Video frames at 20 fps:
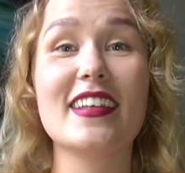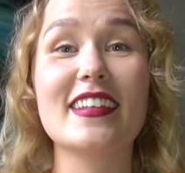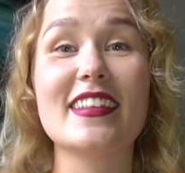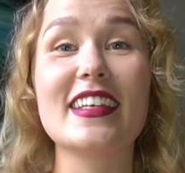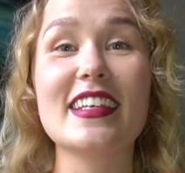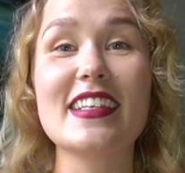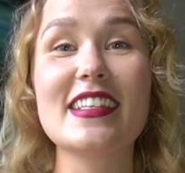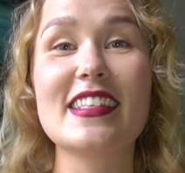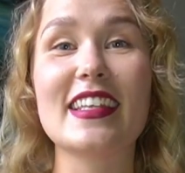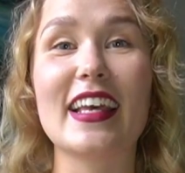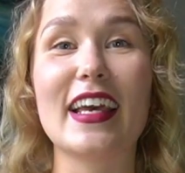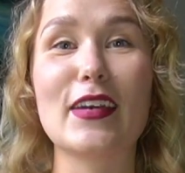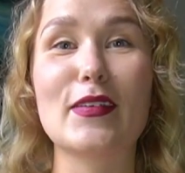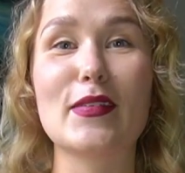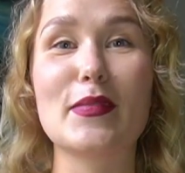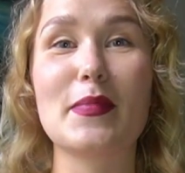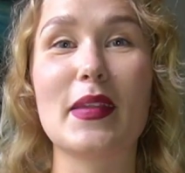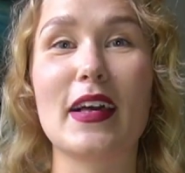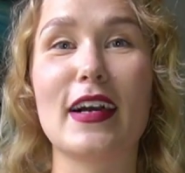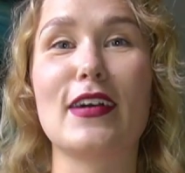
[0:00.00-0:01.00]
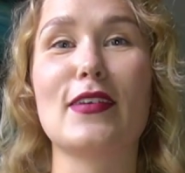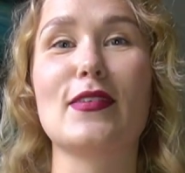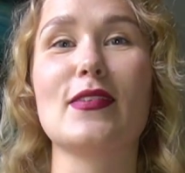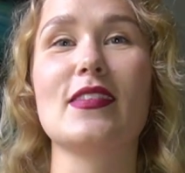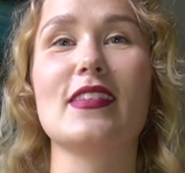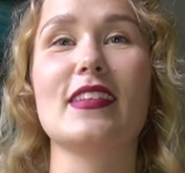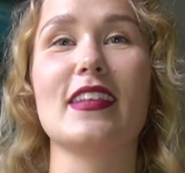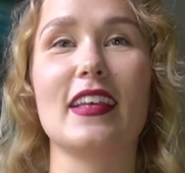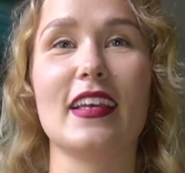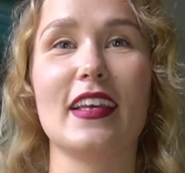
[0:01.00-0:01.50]
This Eowyn
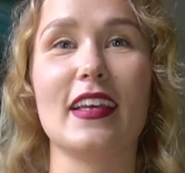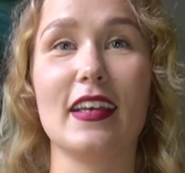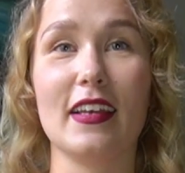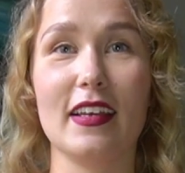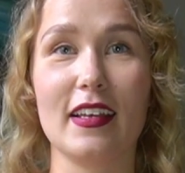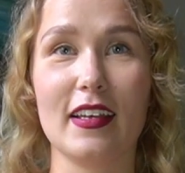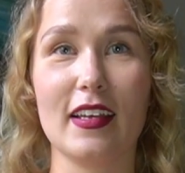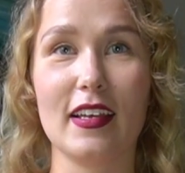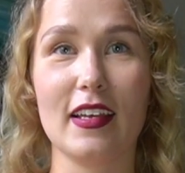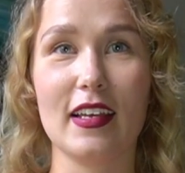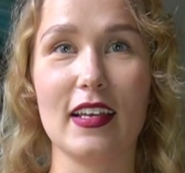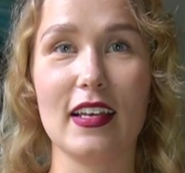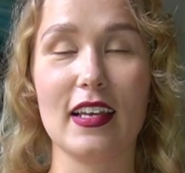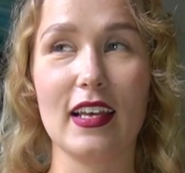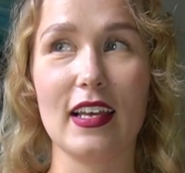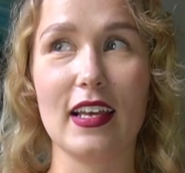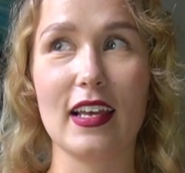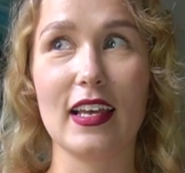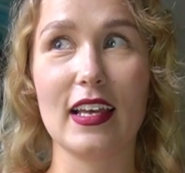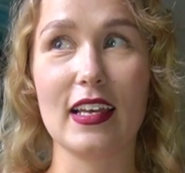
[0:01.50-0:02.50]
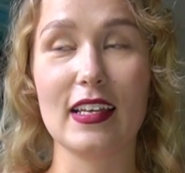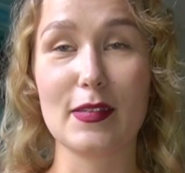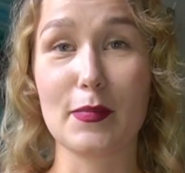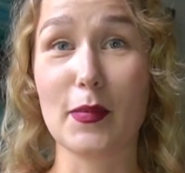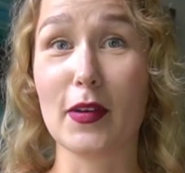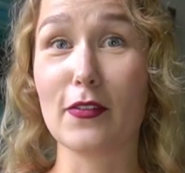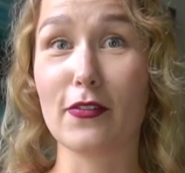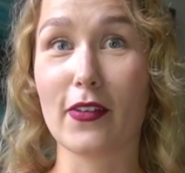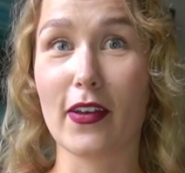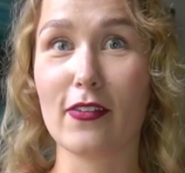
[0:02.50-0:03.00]
blouse is
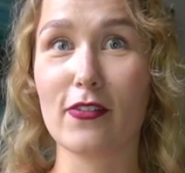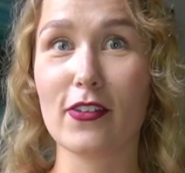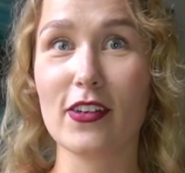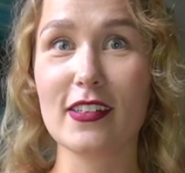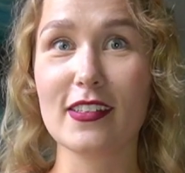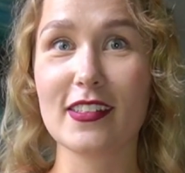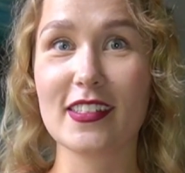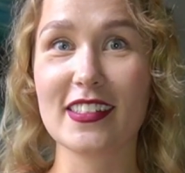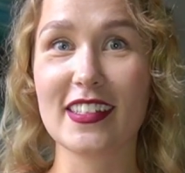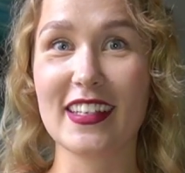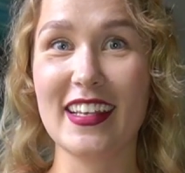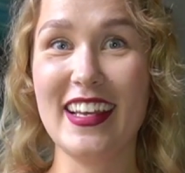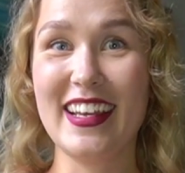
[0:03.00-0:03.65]
my favourite.